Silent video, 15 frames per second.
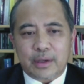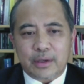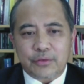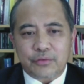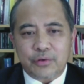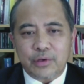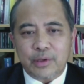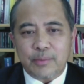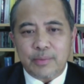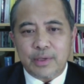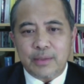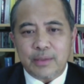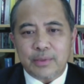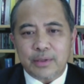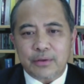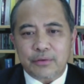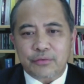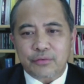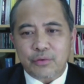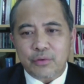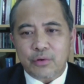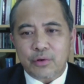I strongly believe that the
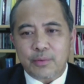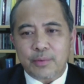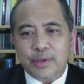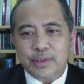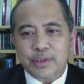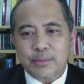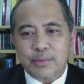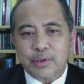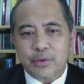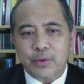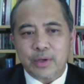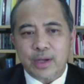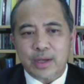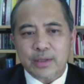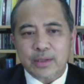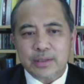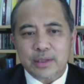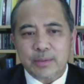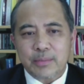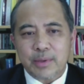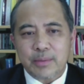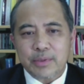strong collaboration between
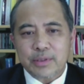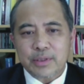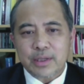ASEAN member